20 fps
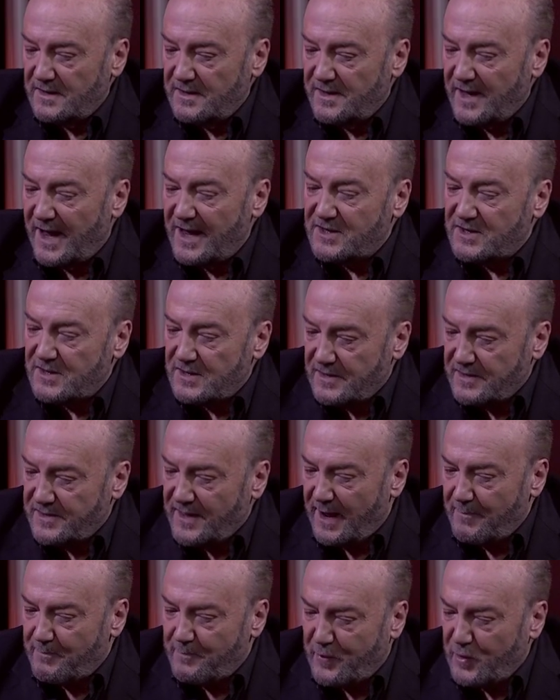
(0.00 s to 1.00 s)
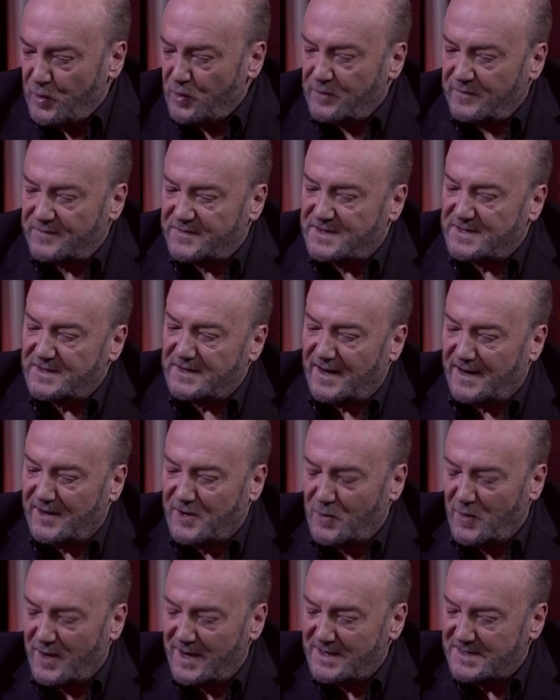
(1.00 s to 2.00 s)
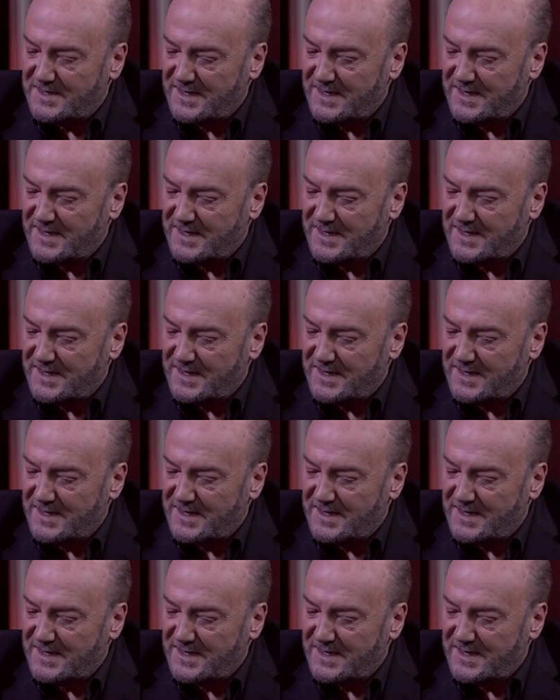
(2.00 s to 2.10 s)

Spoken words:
That proves quite a